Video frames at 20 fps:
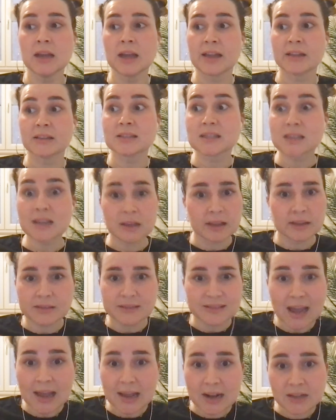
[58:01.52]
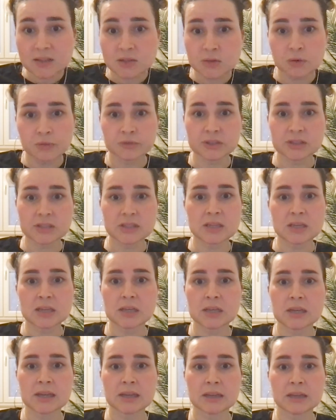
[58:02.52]
and data
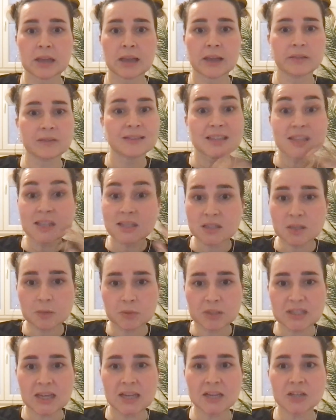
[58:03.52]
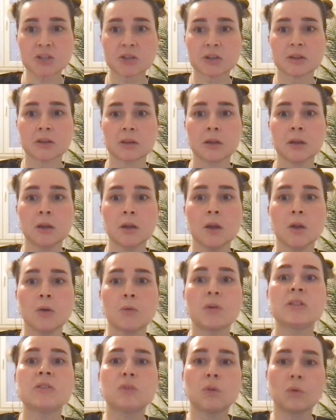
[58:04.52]
sovereignty and disintermediation,
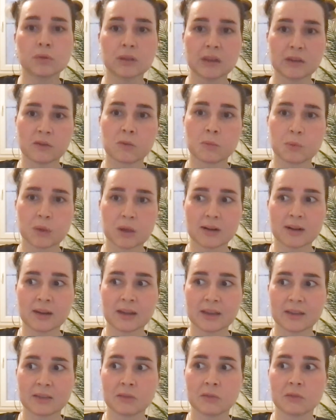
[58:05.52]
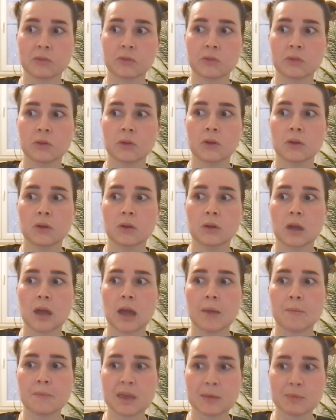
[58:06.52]
we don't experience
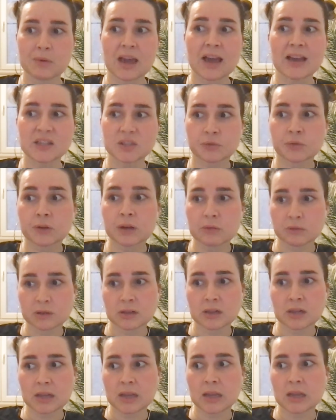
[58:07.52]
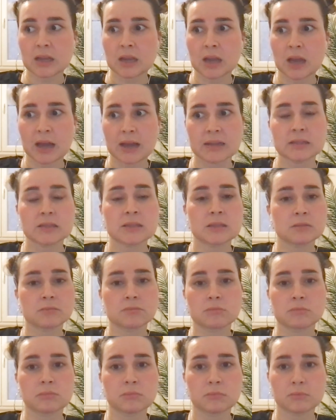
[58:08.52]
maybe as frequently as,
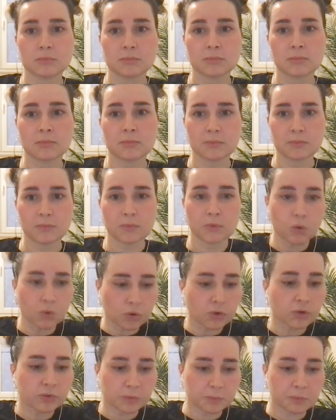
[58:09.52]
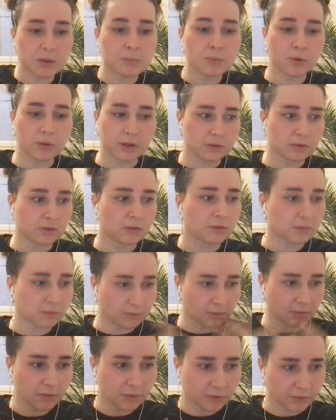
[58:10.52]
or the people in our
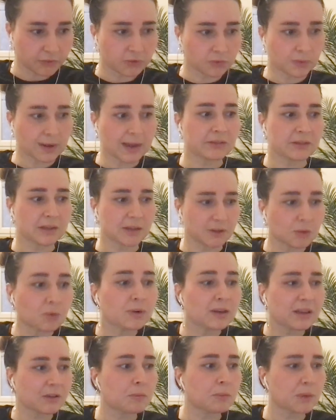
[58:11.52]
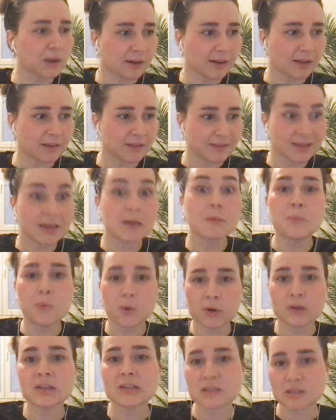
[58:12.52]
surrounding don't experience the
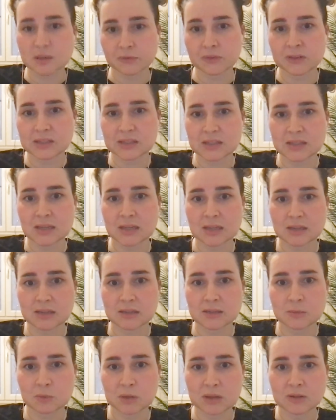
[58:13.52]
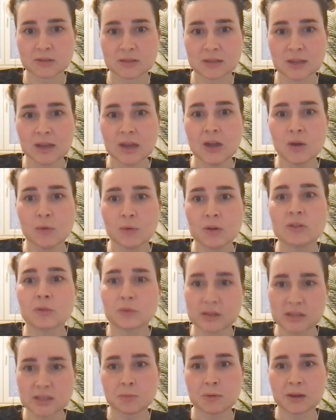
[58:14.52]
importance of these things, because we don't
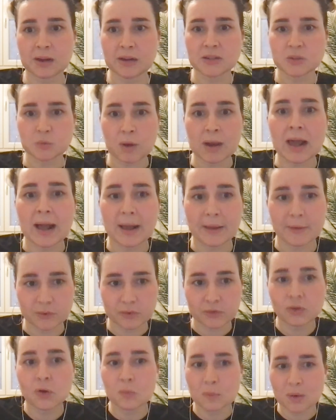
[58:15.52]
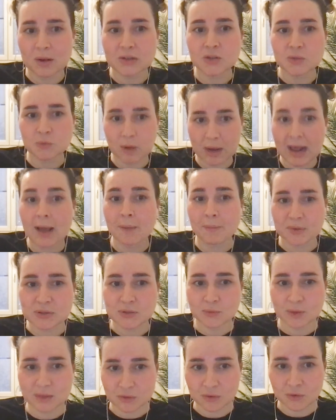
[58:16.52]
experience so much what happens
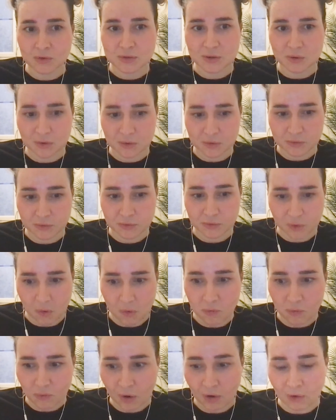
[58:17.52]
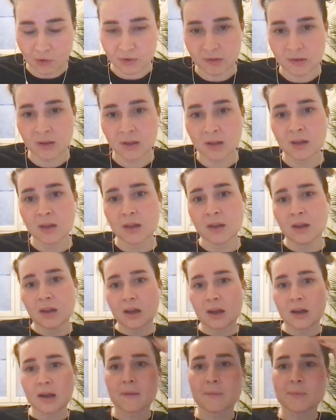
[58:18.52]
when those go wrong.
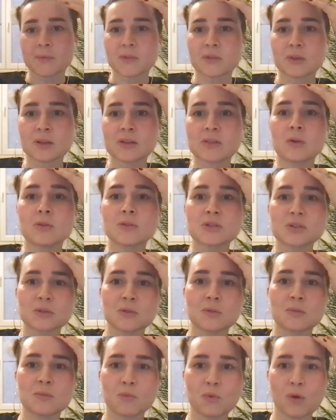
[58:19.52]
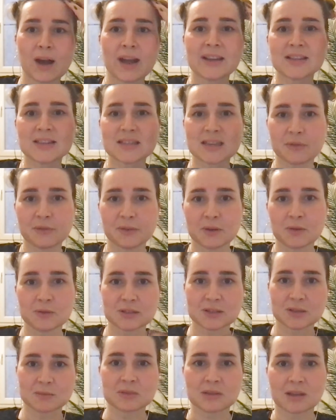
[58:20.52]
So it's also why it's difficult
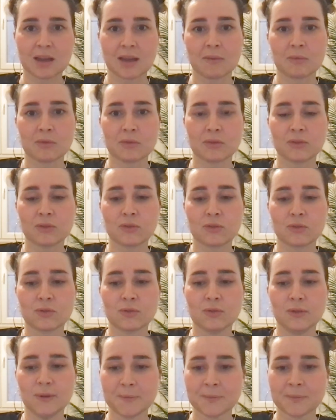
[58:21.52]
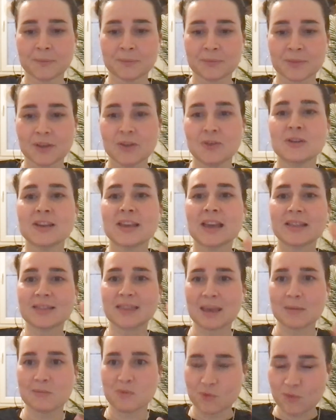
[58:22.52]
sometimes to get
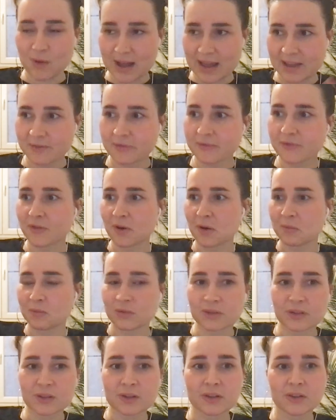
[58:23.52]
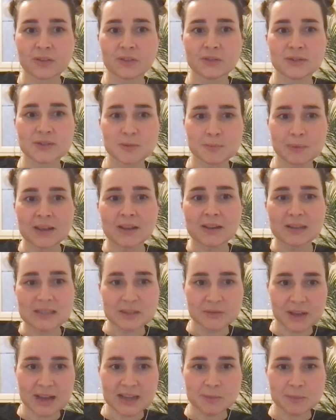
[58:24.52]
them away from the
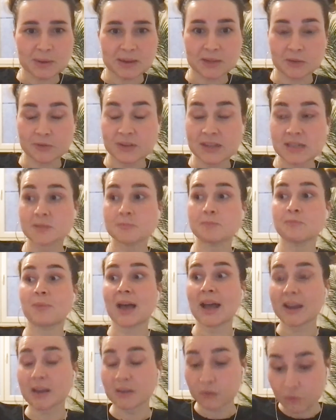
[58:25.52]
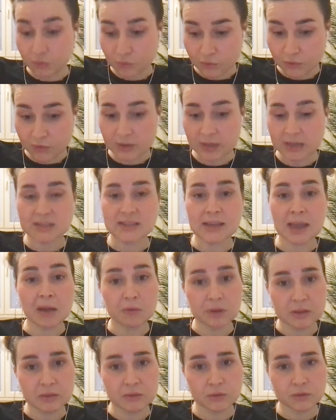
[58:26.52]
speculative aspect of it, back to looking down
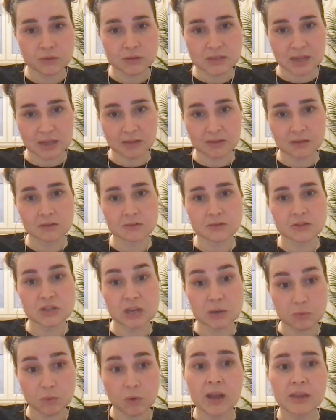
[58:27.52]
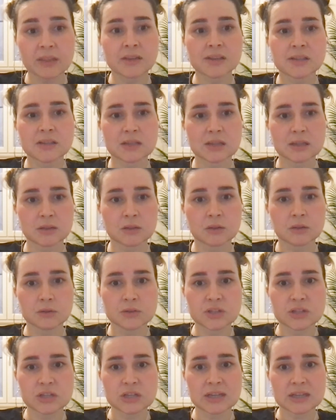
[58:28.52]
into the technology and why this
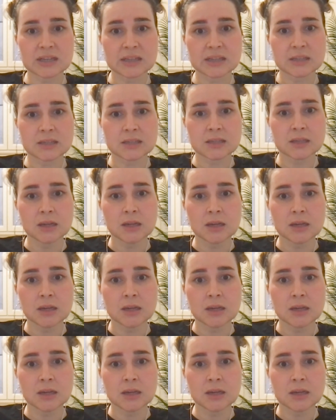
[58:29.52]
technology is